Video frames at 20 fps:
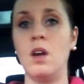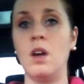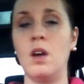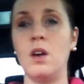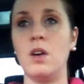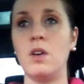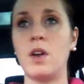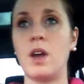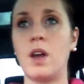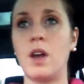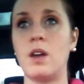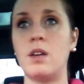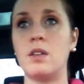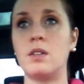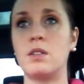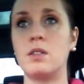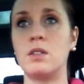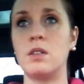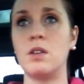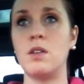Okay,
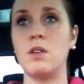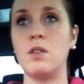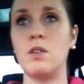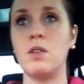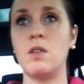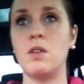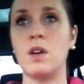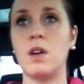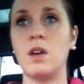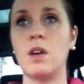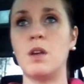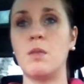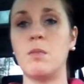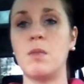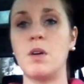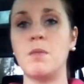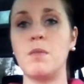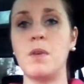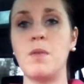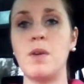so I'm
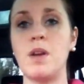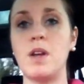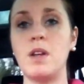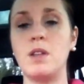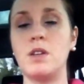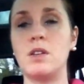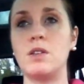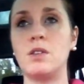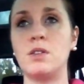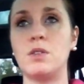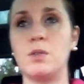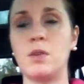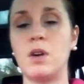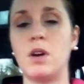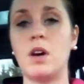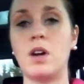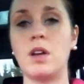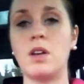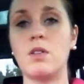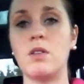on my way to
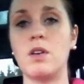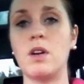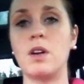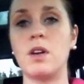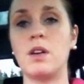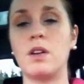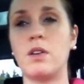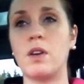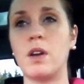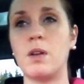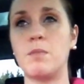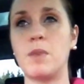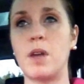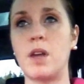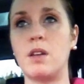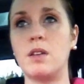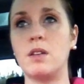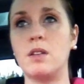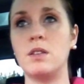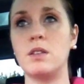hot yoga in Grand
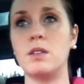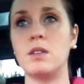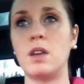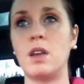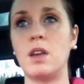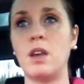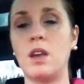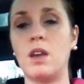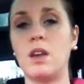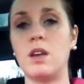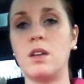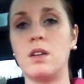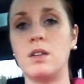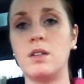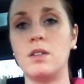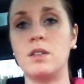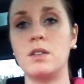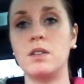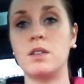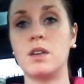Bend,
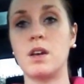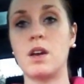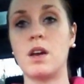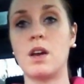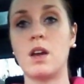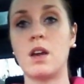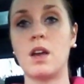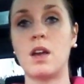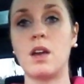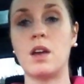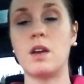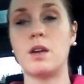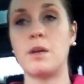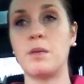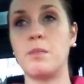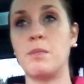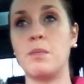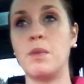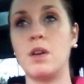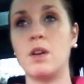and I
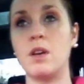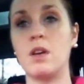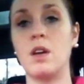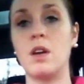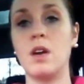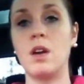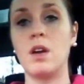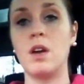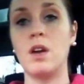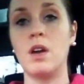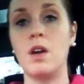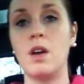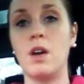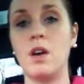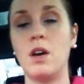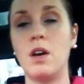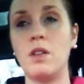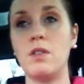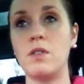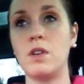
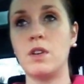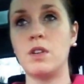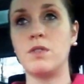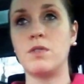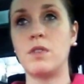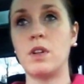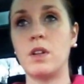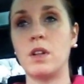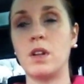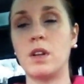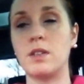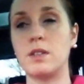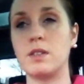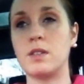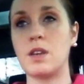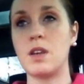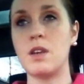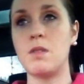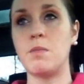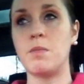am on the verge of falling
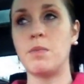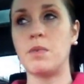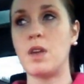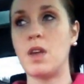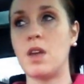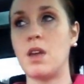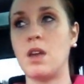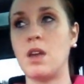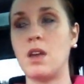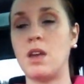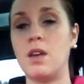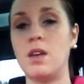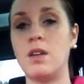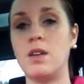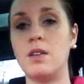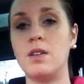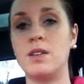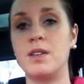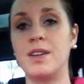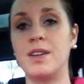asleep, and